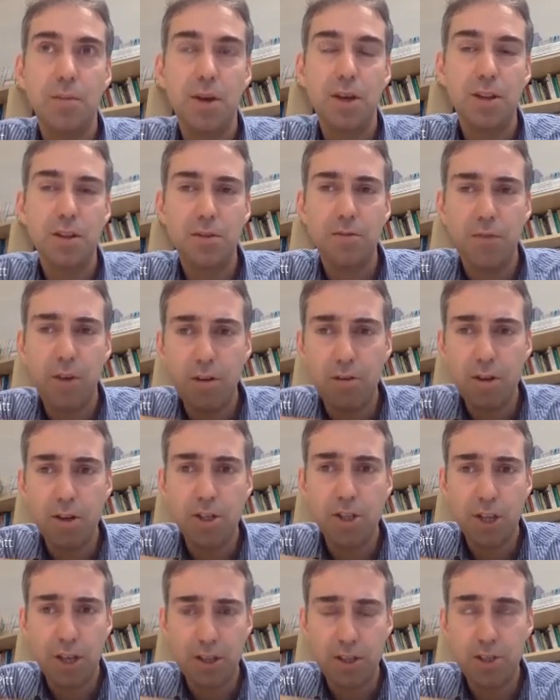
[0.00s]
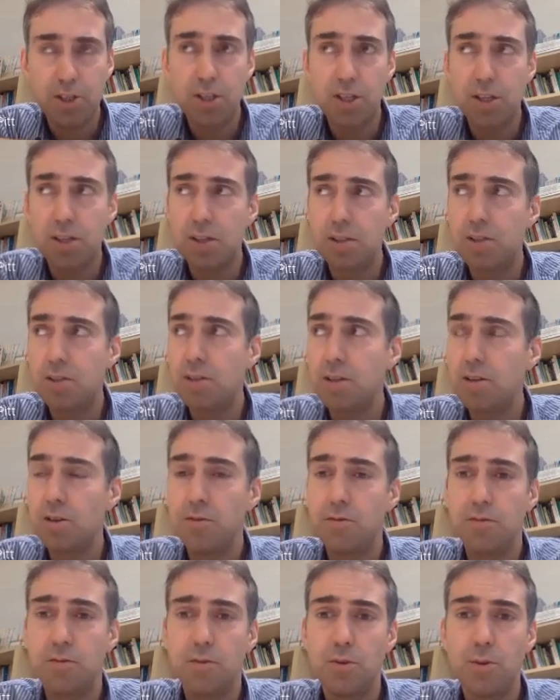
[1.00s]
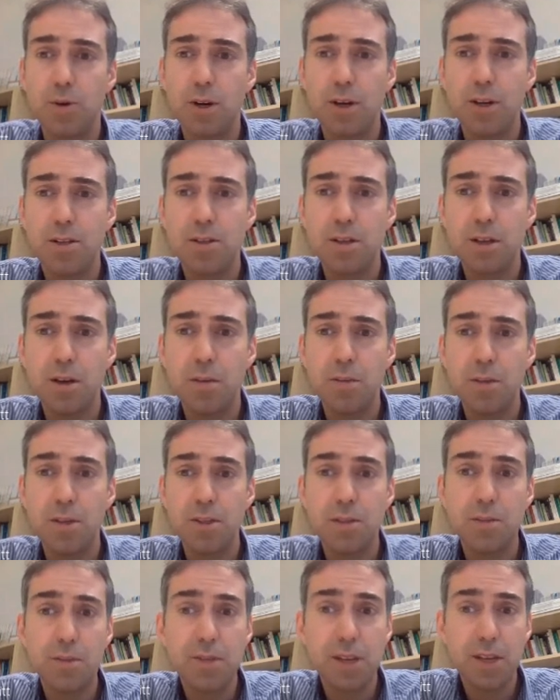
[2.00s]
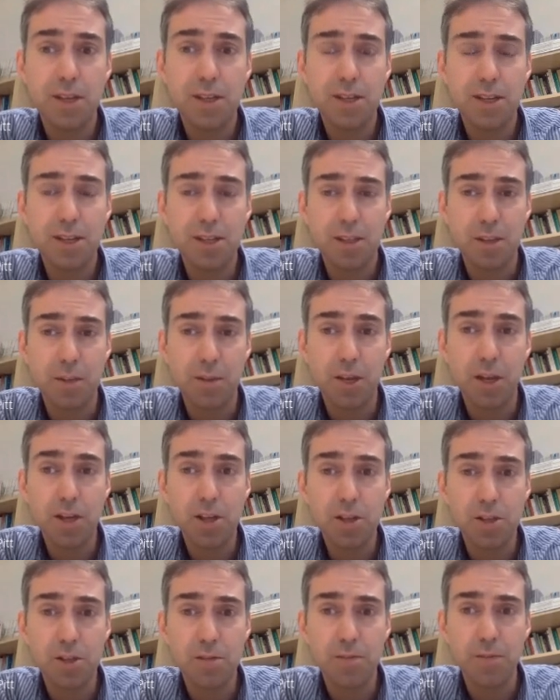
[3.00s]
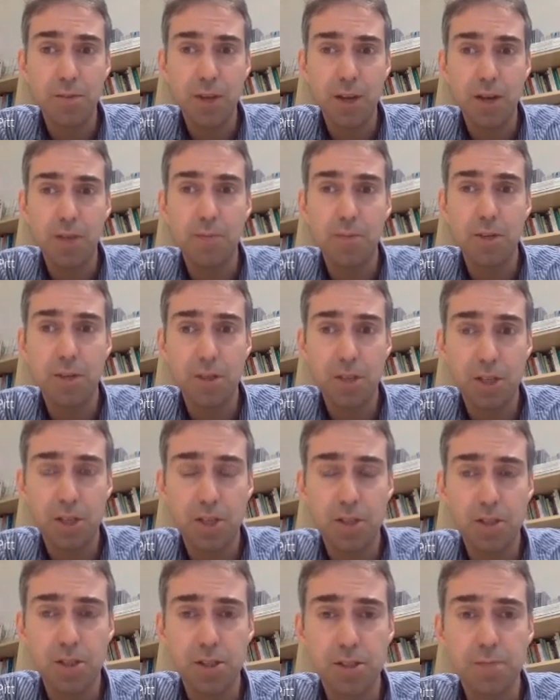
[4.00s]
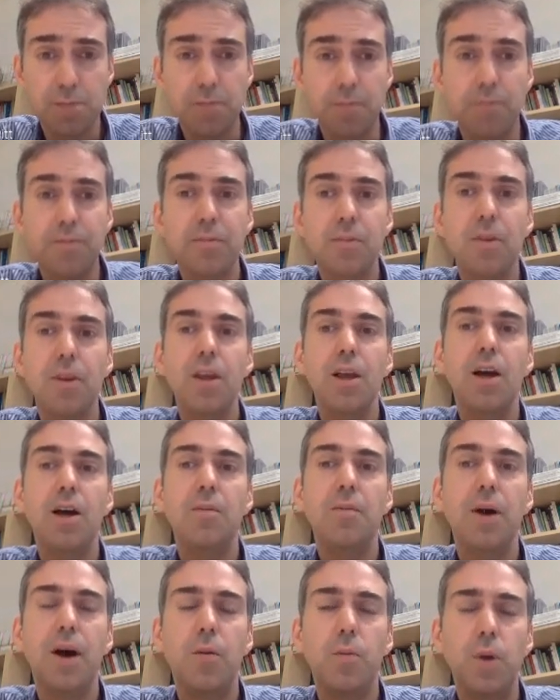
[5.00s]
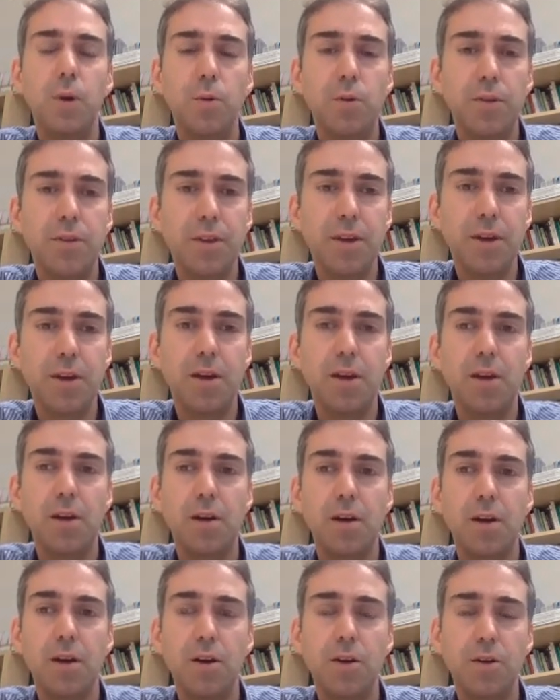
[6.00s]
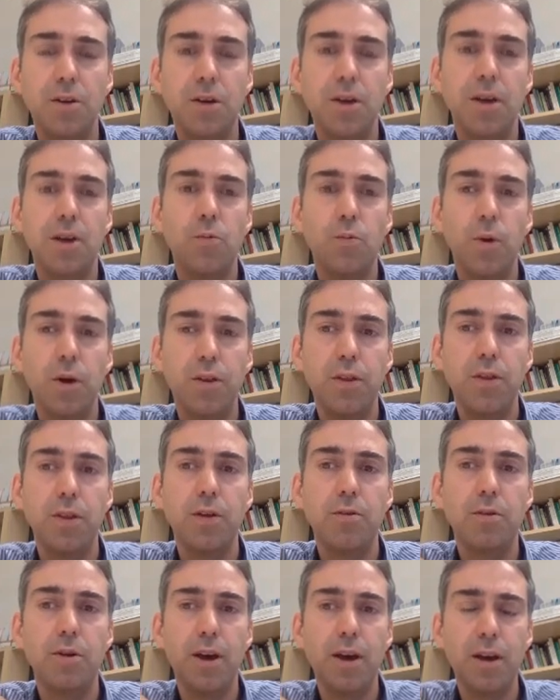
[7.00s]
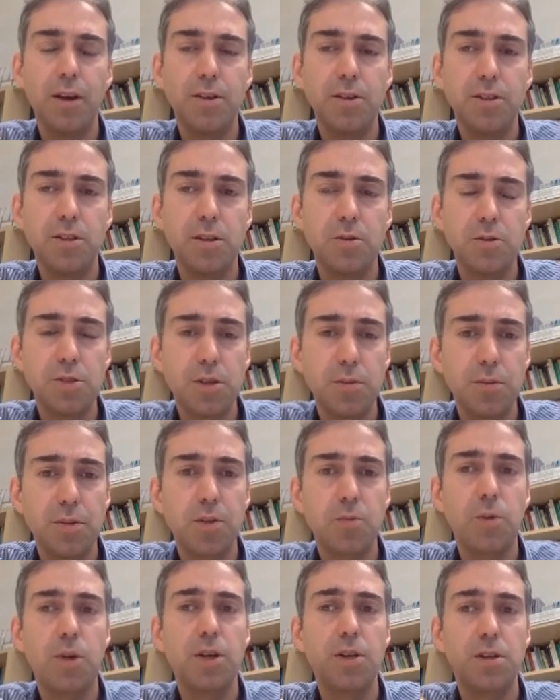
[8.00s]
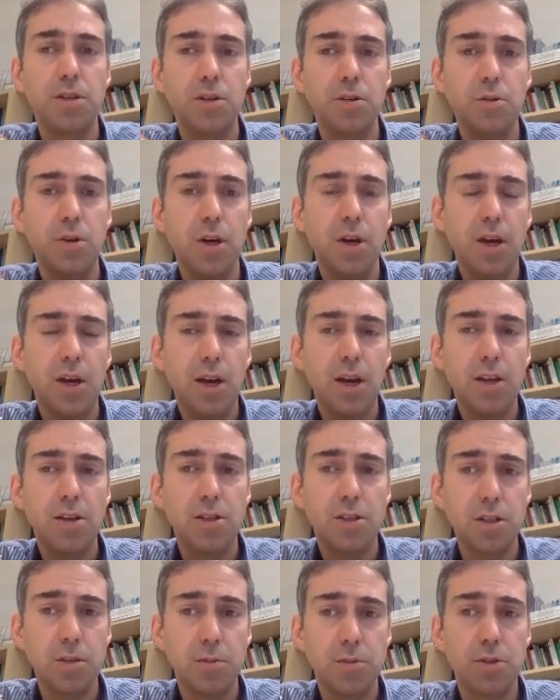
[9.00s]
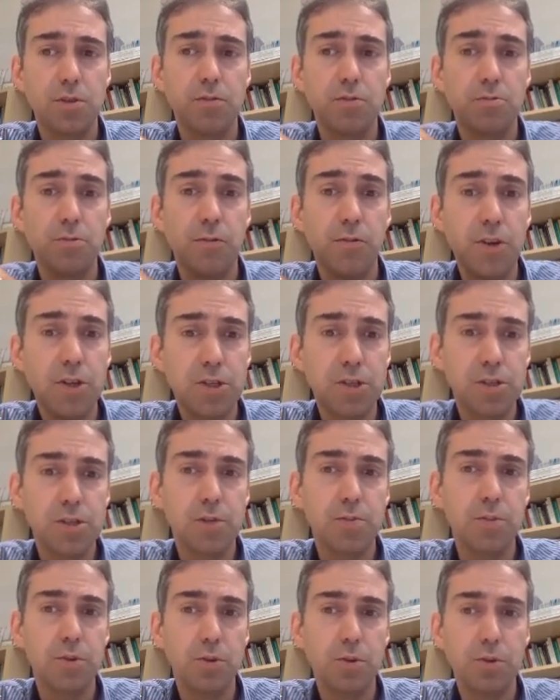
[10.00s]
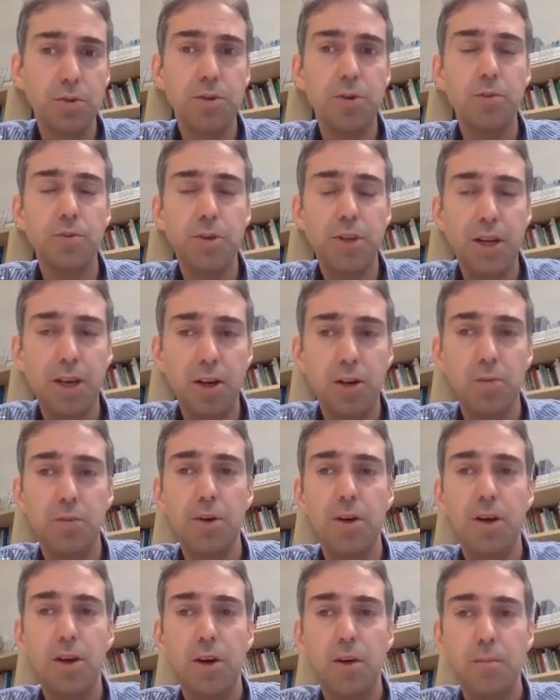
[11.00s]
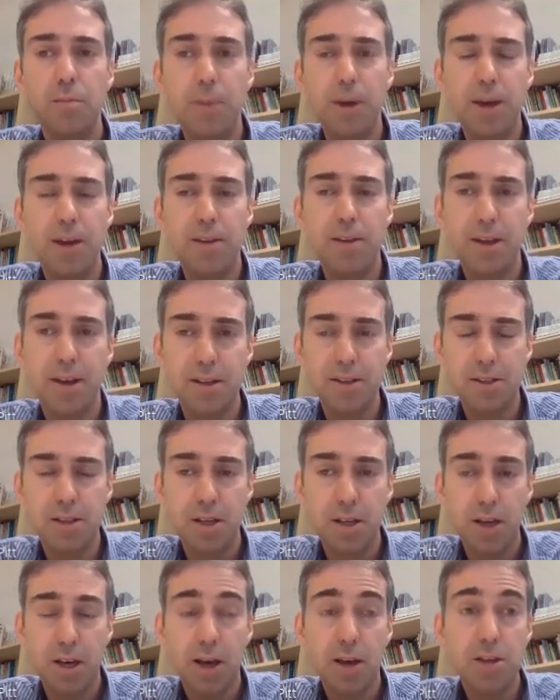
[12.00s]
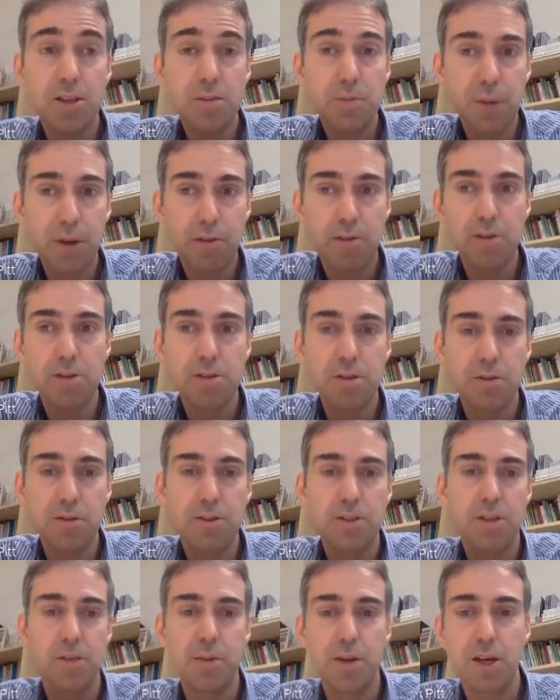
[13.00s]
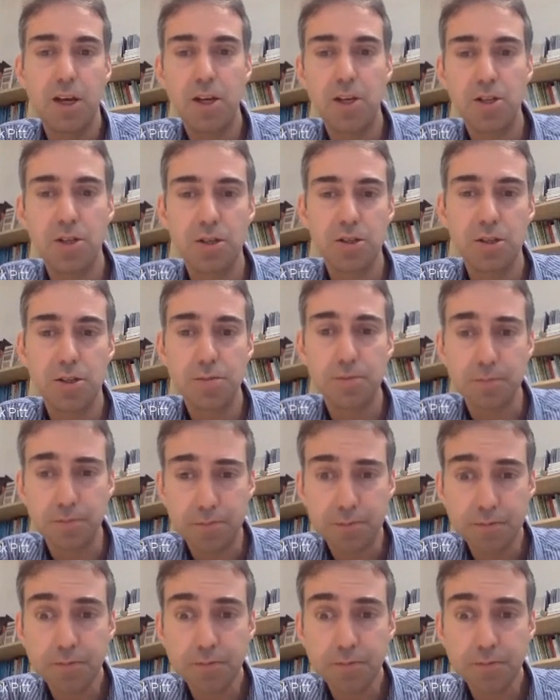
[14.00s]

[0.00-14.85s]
in the very challenging and often quite intimidating examination conditions. And we were thinking and looking at whether there was something we could do in terms of revision support that would help make that experience of examinations